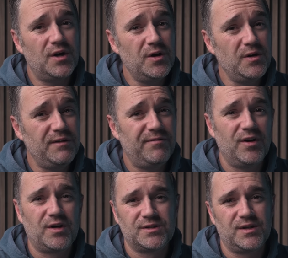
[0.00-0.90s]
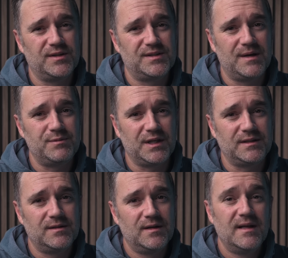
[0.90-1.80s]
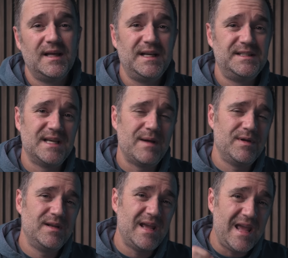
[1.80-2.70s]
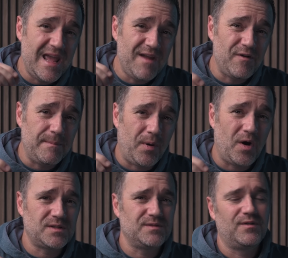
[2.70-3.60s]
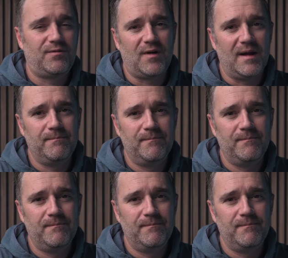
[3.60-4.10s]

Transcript: only focus on the subject. Examine every part of the frame.